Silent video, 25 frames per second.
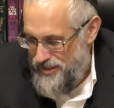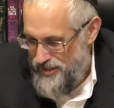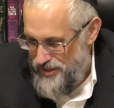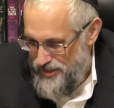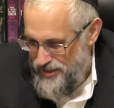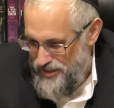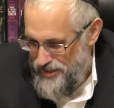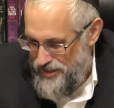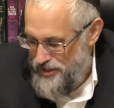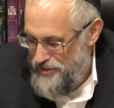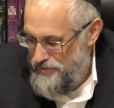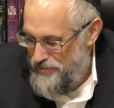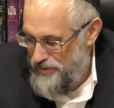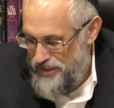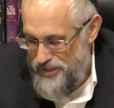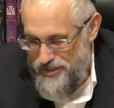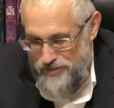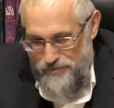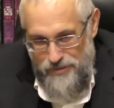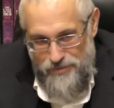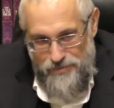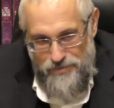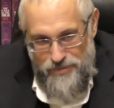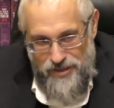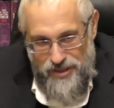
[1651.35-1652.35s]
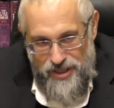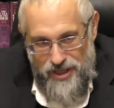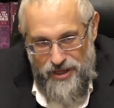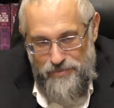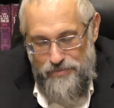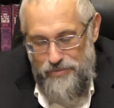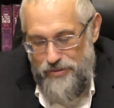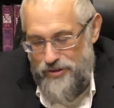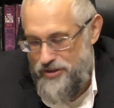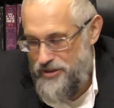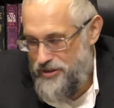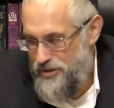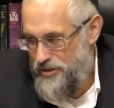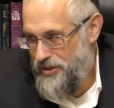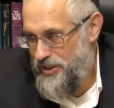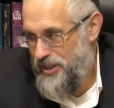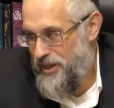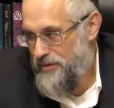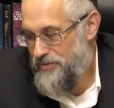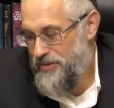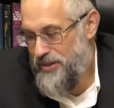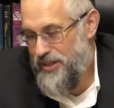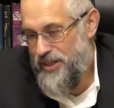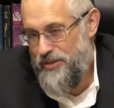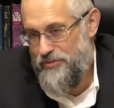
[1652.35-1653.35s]
situation would be, that a person should
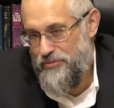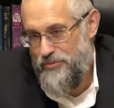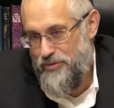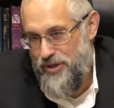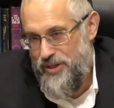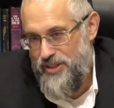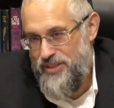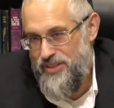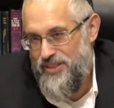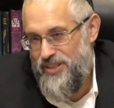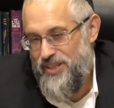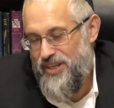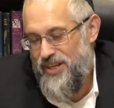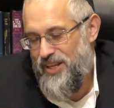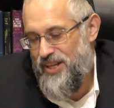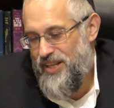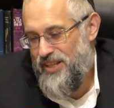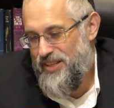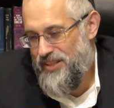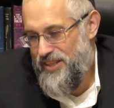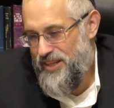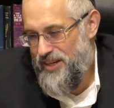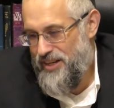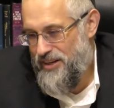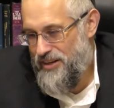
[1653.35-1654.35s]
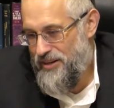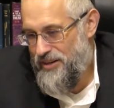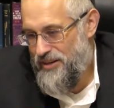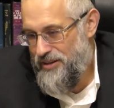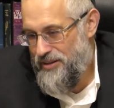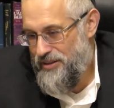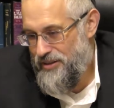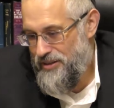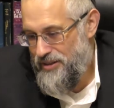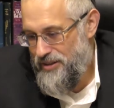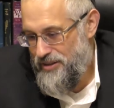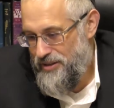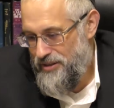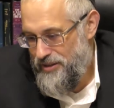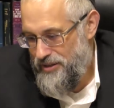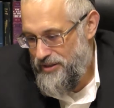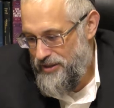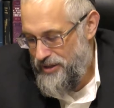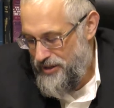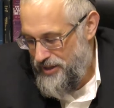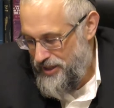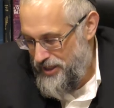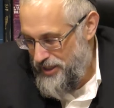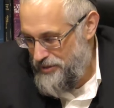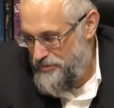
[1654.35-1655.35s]
have to get friends that are
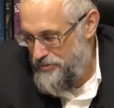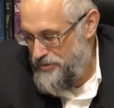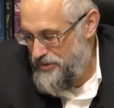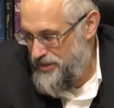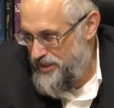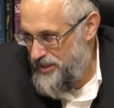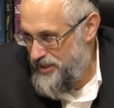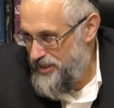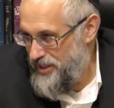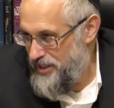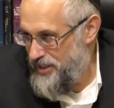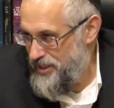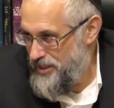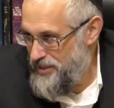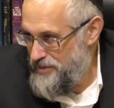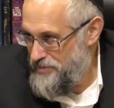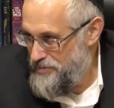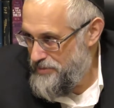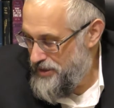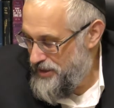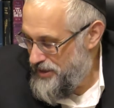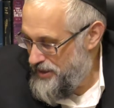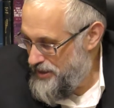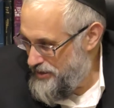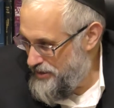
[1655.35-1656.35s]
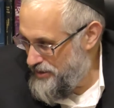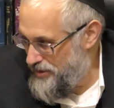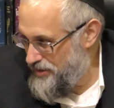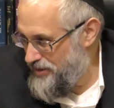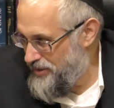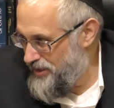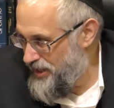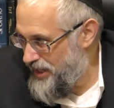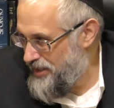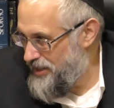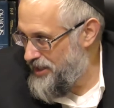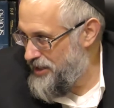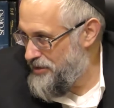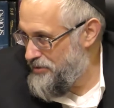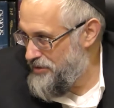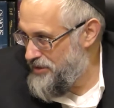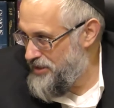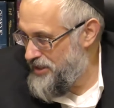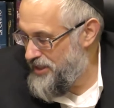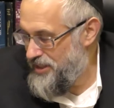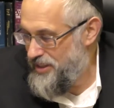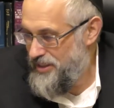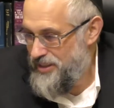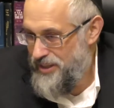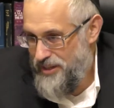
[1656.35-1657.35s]
interested in his good, not
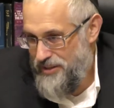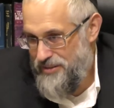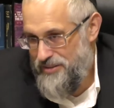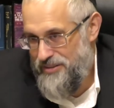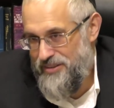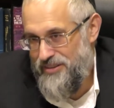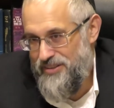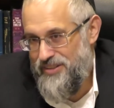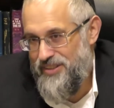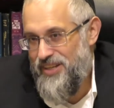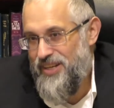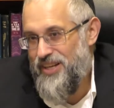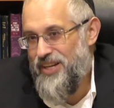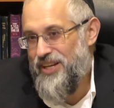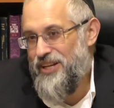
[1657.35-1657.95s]
interested in their good.